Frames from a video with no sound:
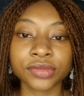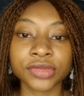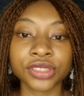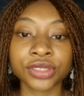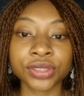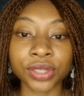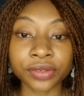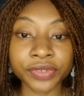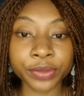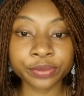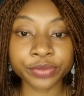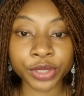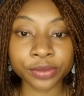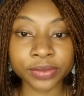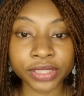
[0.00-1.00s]
solving
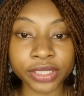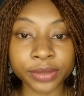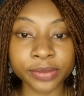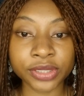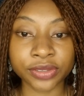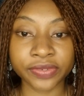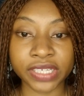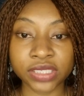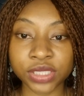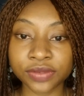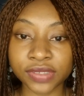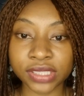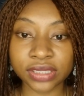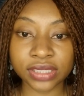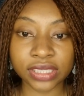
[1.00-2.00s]
problems, of
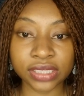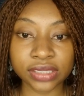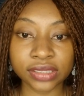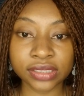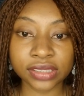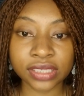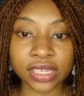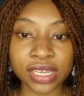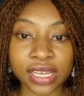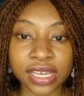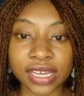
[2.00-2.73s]
achieving things.